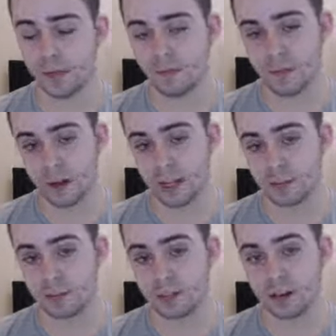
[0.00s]

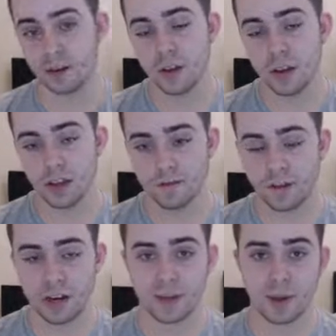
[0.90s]
Infernape. So
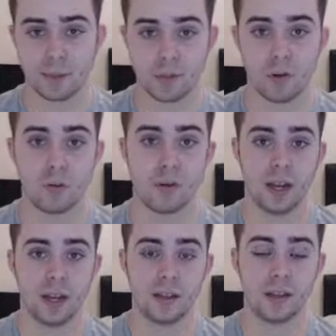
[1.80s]
Infernape, Ambipom,
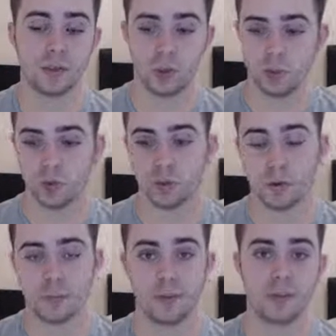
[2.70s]
and Azumarill were
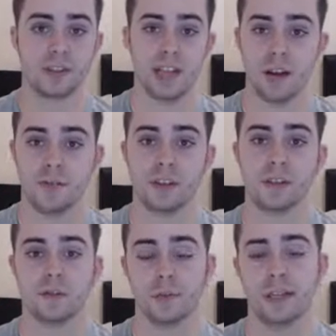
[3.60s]
probably the most scary things
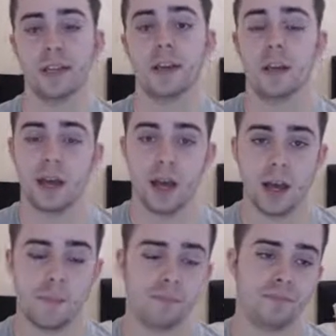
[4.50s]
for me.
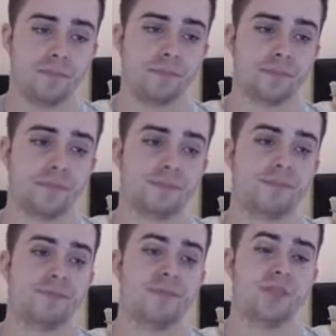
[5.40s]
Um,
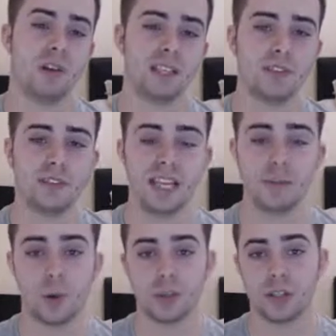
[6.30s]
the rest of the team
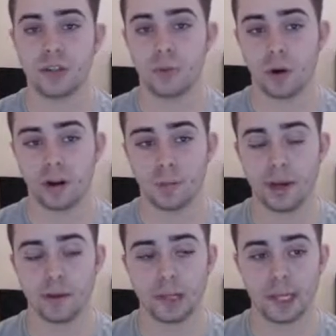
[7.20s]
I wasn't too worried
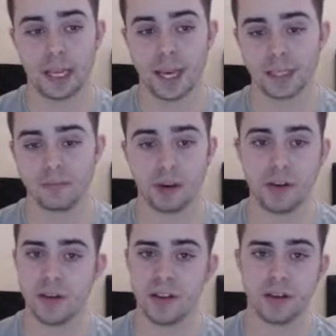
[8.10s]
about. He hasn't really
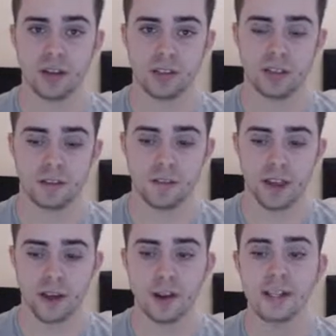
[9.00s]
got any good answers to
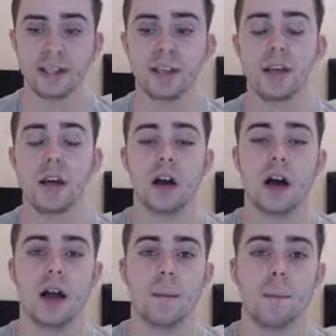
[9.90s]
fairies.
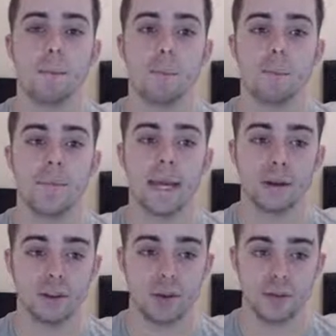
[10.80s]
Um, and
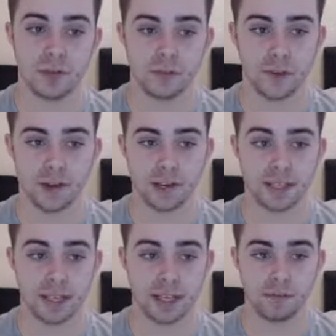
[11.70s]
I do have two fairies
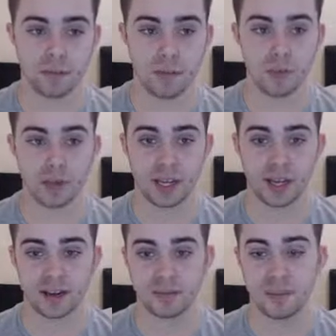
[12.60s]
in Ribombee
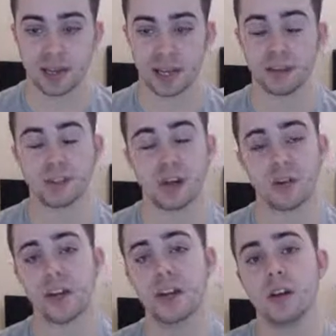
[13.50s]
and Mega
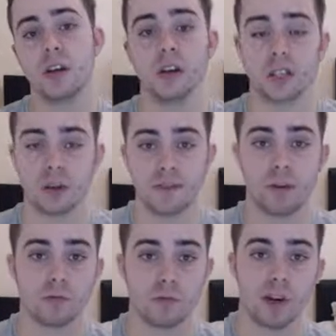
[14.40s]
Altaria, so I
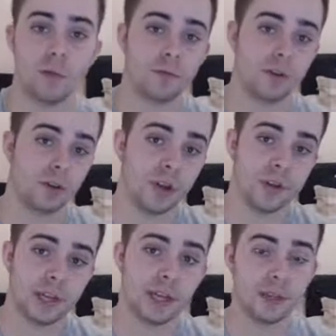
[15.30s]
felt really confident
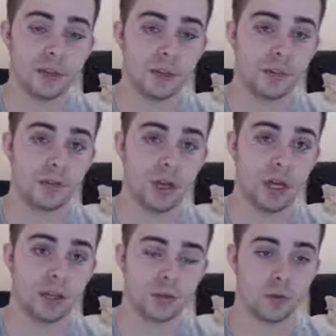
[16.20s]
going into
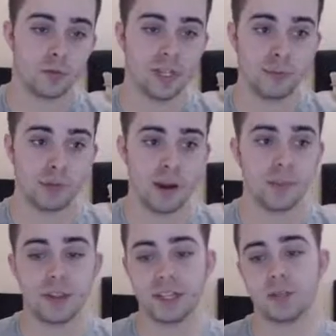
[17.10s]
uh, sort of team prep
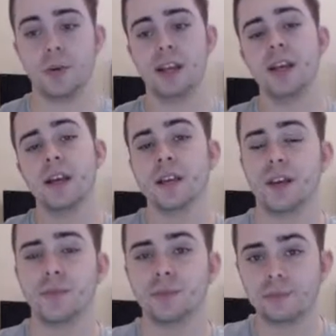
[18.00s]
this week.
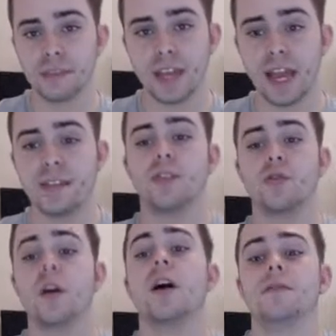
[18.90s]
So they're the
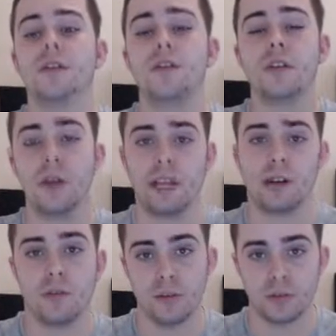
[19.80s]
drafts, you can make
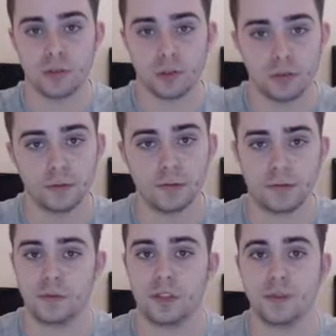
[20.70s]
your own sort of
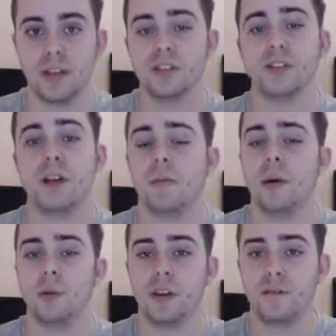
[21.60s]
summations up
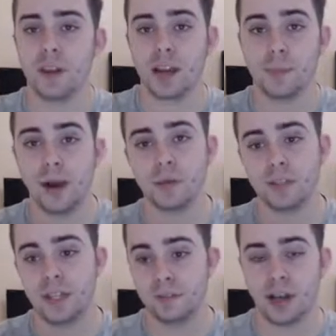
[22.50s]
about what you think about
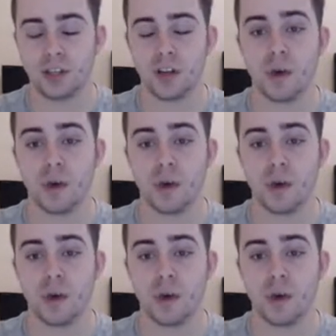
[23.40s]
team matchup.